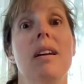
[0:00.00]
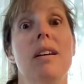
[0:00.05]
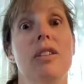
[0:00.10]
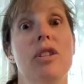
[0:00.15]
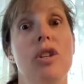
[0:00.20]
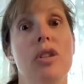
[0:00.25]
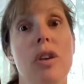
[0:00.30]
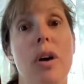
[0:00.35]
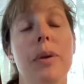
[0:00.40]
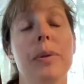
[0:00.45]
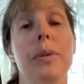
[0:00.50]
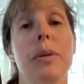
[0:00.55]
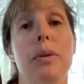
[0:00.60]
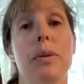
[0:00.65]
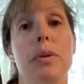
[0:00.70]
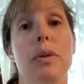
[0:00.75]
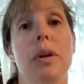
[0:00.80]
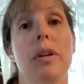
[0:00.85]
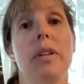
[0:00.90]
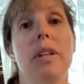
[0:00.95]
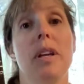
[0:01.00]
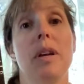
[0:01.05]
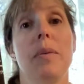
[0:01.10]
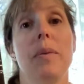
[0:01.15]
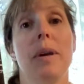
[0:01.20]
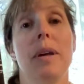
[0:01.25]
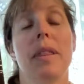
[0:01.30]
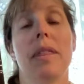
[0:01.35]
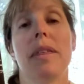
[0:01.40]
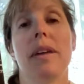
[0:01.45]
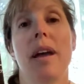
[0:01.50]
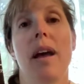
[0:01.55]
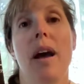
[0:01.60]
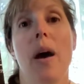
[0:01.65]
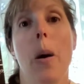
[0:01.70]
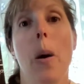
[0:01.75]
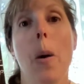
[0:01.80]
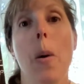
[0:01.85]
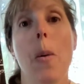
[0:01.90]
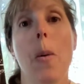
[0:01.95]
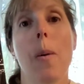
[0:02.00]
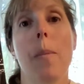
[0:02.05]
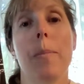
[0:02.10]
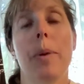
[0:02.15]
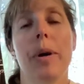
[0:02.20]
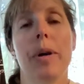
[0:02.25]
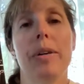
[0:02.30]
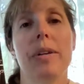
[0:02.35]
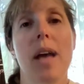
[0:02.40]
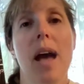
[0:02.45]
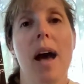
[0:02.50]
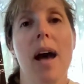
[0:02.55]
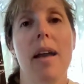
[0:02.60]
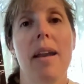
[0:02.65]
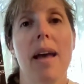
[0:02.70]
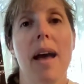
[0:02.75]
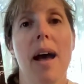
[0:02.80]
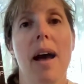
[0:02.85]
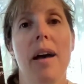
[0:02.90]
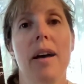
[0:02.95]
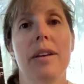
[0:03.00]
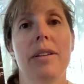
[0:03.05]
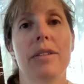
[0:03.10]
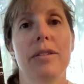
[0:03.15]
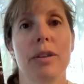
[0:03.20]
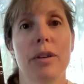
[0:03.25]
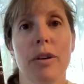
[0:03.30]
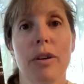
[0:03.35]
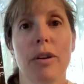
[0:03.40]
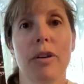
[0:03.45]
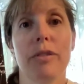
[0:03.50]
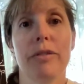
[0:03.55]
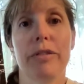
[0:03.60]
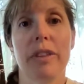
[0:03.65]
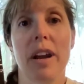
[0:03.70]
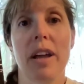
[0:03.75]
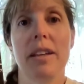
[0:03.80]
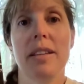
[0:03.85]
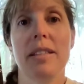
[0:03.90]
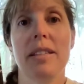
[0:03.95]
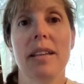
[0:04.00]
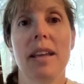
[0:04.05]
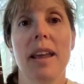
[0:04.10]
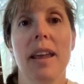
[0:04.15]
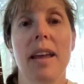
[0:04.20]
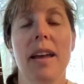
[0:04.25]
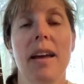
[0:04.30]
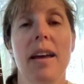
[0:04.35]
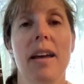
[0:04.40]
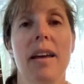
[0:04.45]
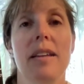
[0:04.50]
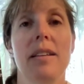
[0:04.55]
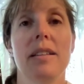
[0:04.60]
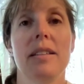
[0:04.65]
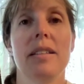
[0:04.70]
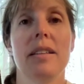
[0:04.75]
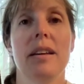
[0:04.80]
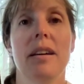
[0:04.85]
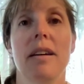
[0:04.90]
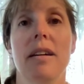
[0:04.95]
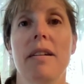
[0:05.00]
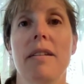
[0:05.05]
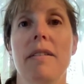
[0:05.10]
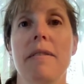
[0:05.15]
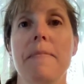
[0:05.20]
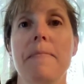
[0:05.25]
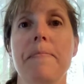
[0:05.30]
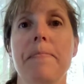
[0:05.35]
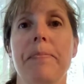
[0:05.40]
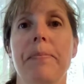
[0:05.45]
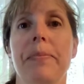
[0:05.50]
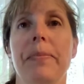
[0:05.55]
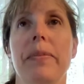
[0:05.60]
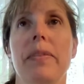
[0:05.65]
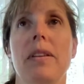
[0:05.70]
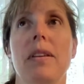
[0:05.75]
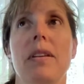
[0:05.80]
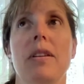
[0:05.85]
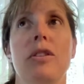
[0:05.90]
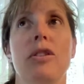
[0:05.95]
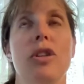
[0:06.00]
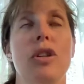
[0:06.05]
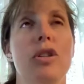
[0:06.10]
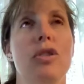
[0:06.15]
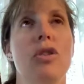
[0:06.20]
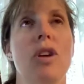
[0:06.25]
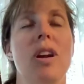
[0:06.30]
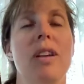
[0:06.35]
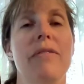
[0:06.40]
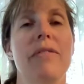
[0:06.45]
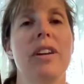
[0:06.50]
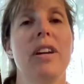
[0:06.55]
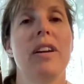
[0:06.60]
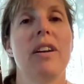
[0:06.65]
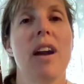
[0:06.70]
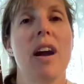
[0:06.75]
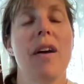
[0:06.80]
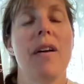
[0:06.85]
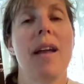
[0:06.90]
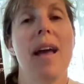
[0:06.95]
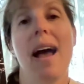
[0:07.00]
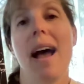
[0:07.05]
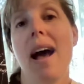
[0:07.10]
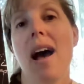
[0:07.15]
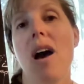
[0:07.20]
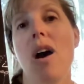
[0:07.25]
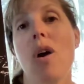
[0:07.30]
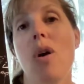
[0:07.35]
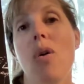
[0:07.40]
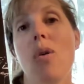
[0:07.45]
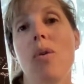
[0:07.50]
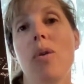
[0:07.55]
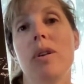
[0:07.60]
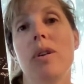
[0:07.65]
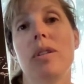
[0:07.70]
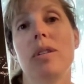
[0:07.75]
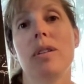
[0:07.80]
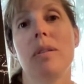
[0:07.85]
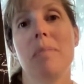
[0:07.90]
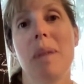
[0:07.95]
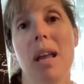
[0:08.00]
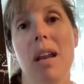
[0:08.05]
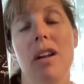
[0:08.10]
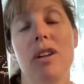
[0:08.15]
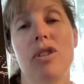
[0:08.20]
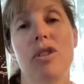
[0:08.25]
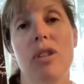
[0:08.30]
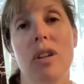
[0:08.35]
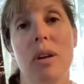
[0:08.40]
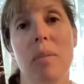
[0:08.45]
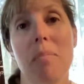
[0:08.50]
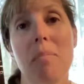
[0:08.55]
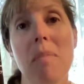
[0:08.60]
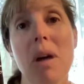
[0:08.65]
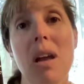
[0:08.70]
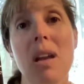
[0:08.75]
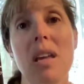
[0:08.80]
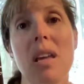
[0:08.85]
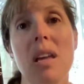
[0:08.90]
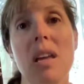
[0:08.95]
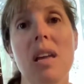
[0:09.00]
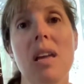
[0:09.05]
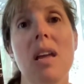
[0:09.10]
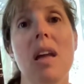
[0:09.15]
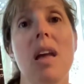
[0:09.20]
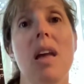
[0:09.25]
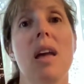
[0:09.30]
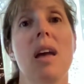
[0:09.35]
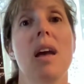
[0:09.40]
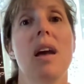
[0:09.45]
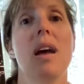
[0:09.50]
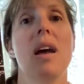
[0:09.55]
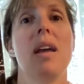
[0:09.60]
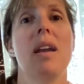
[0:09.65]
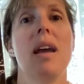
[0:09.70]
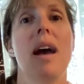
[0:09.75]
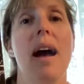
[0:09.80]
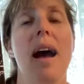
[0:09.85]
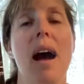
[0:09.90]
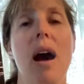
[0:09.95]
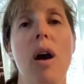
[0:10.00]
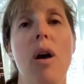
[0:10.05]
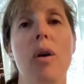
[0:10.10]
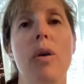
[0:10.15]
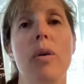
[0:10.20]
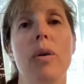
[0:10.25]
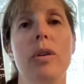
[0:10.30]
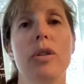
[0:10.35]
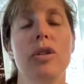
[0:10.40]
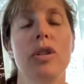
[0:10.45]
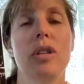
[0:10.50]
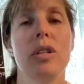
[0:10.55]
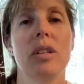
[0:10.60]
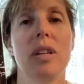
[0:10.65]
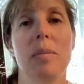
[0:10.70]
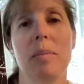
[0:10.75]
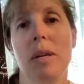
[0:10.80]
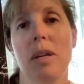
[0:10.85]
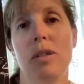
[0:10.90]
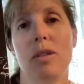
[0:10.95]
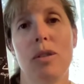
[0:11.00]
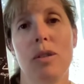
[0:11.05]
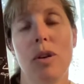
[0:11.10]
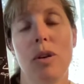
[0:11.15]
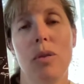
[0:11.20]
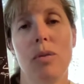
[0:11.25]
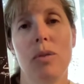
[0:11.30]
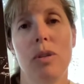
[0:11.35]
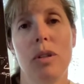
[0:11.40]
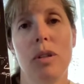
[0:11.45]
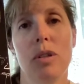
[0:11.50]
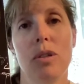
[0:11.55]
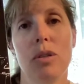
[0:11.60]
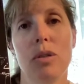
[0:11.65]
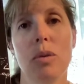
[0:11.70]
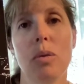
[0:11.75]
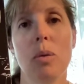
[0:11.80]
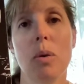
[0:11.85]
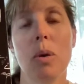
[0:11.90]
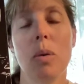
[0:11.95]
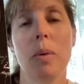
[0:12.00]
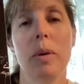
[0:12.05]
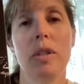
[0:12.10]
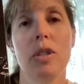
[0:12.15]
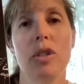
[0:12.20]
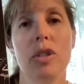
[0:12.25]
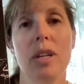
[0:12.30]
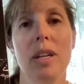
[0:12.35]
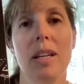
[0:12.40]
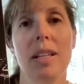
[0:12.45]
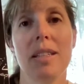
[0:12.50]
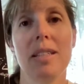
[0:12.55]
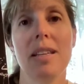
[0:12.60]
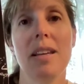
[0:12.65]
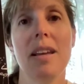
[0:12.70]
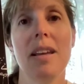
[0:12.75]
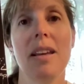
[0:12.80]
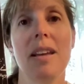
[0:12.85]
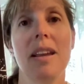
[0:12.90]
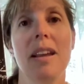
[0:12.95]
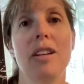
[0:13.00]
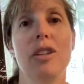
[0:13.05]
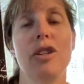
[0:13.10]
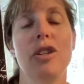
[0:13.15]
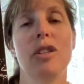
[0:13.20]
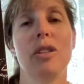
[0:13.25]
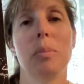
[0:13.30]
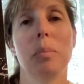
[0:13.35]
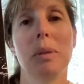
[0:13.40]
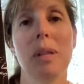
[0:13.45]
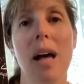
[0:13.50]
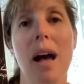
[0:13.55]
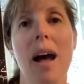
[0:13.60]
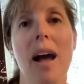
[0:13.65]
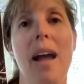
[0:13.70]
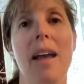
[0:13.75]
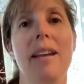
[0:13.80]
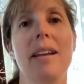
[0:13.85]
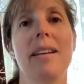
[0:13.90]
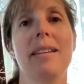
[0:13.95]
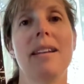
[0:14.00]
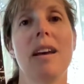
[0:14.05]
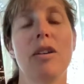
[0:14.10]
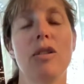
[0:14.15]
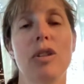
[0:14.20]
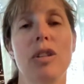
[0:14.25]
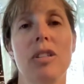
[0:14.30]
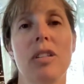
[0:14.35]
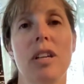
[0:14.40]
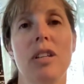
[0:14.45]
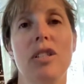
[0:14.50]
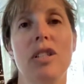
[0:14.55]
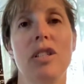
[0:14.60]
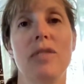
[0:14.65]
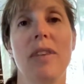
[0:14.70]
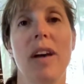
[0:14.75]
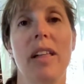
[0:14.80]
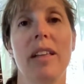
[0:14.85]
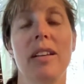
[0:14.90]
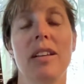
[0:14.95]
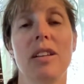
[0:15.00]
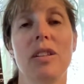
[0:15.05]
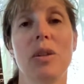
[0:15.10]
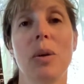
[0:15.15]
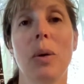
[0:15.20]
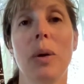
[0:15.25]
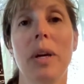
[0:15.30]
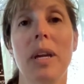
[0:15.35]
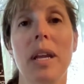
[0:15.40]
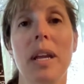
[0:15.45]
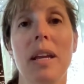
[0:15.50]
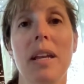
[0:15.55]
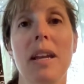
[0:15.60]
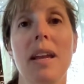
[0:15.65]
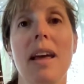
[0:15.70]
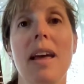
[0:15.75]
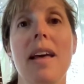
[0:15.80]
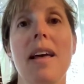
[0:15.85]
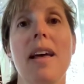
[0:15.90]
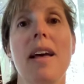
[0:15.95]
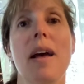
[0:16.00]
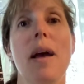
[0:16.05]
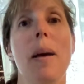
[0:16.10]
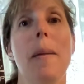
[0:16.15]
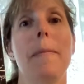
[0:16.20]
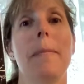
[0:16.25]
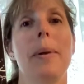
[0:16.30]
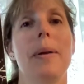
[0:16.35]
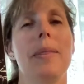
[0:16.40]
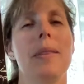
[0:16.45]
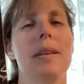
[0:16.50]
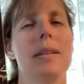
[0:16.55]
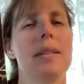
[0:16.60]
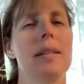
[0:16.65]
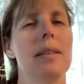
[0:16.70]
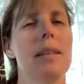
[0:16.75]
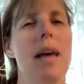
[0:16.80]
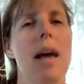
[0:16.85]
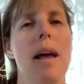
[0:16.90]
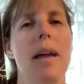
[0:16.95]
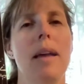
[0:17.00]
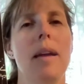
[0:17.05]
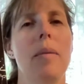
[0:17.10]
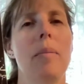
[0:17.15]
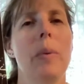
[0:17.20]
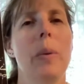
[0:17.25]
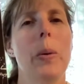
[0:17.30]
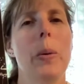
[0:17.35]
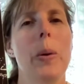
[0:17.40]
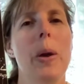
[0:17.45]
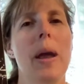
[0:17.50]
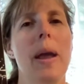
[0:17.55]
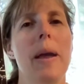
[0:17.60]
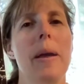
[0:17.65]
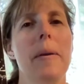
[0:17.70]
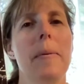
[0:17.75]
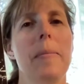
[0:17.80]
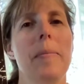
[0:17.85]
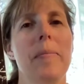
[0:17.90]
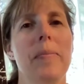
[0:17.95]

She's also struggling with at home, her dad has a girlfriend and um, She's trying to figure out how to manage their money and how she's going to be able to go to this school once she gets in and she's applied. And now she said she's valedictorian, but this lying boy